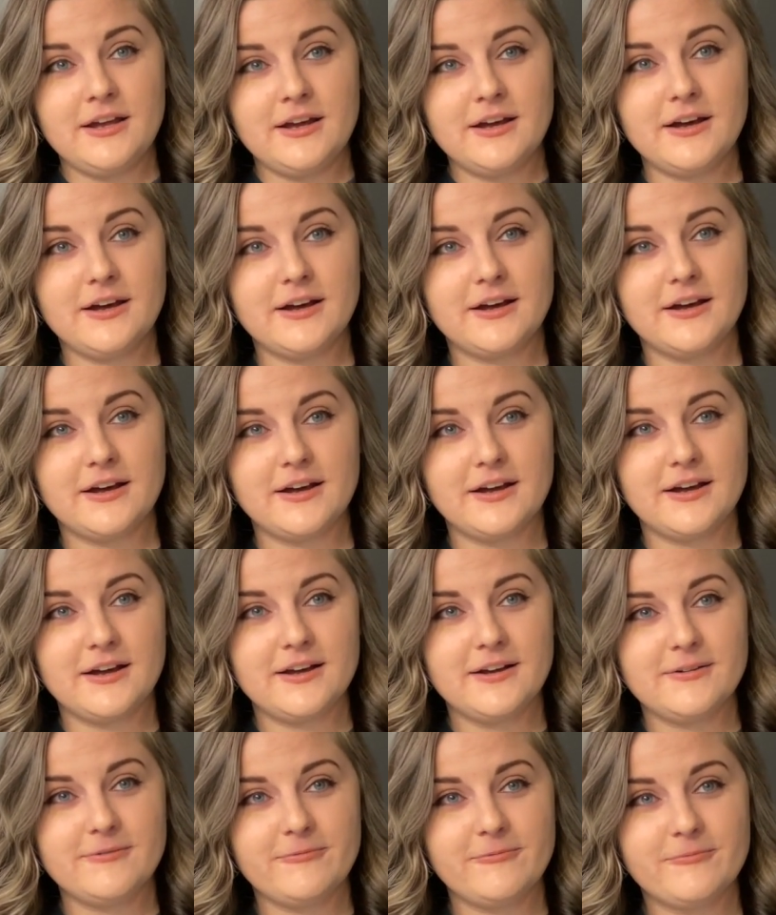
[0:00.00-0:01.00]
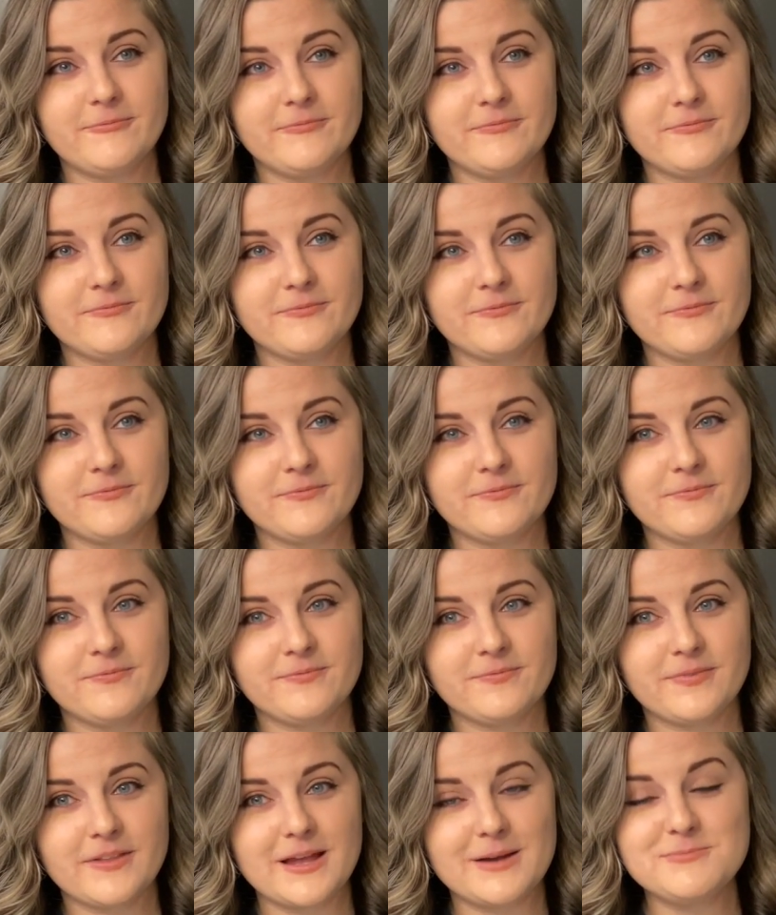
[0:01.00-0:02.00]

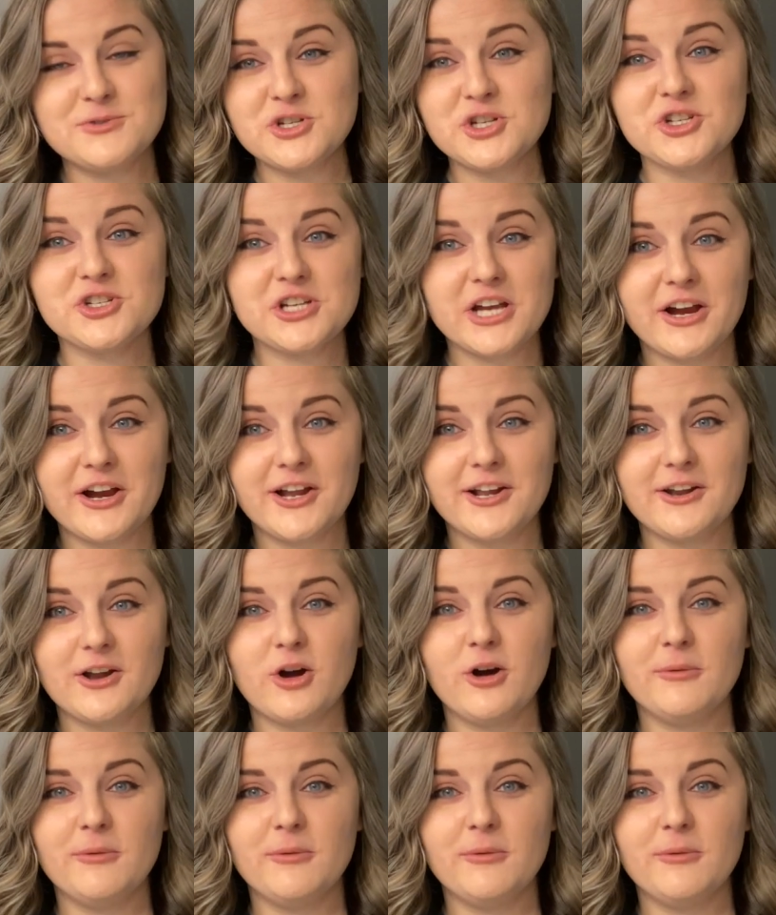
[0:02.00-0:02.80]
I'm just sharing all